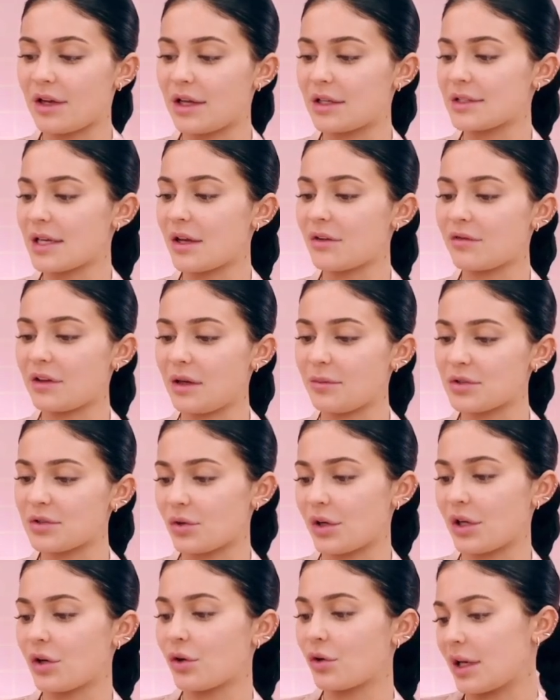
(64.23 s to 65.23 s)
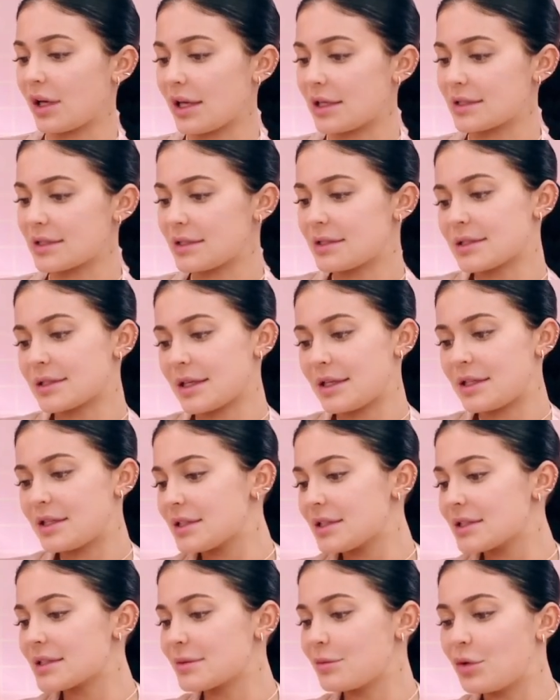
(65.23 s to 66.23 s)
of anti-inflammatory ingredients and
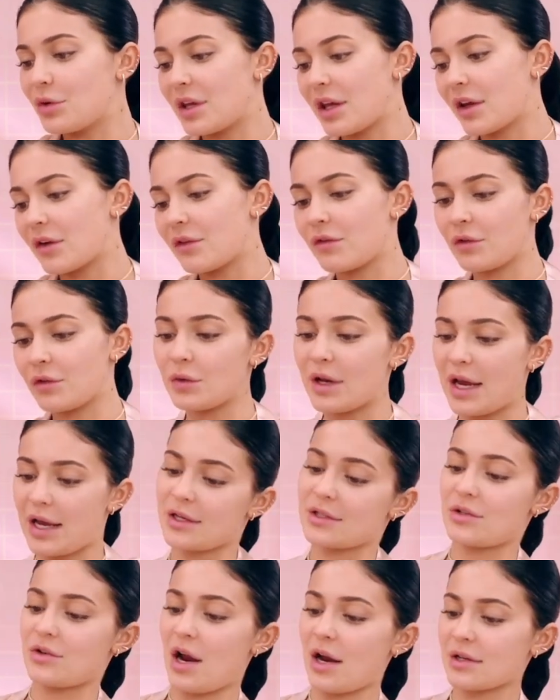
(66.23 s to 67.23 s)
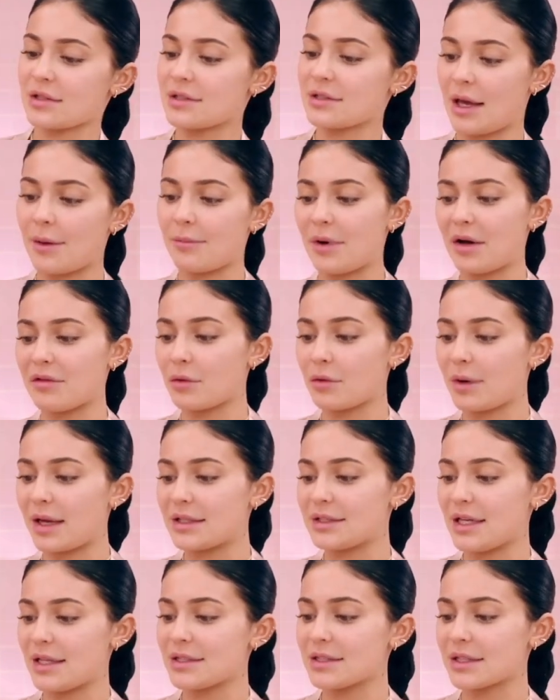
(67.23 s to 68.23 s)
skin-smoothing fruit extracts that buff
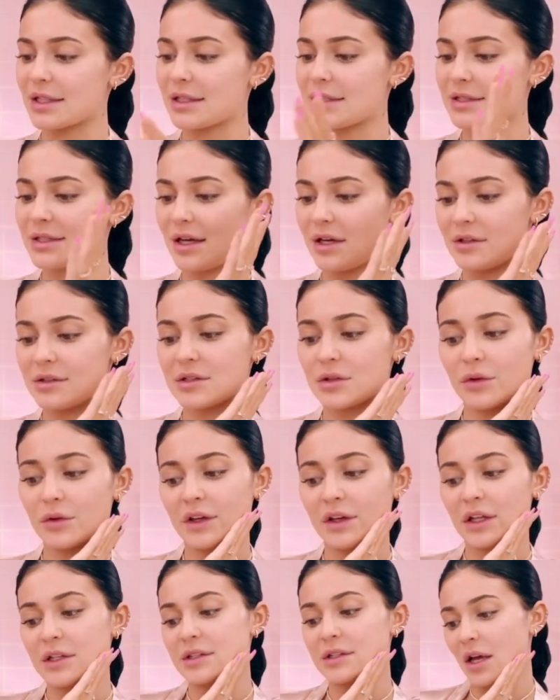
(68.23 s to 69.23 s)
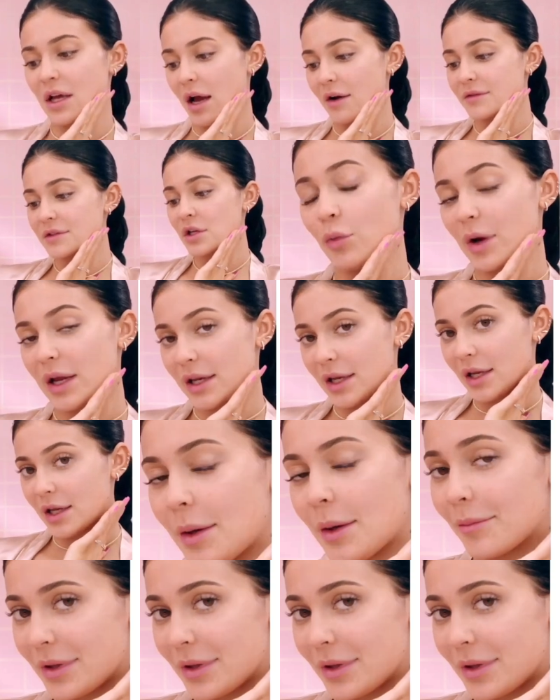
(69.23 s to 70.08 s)
away dead skin cells to reveal a soft, radiant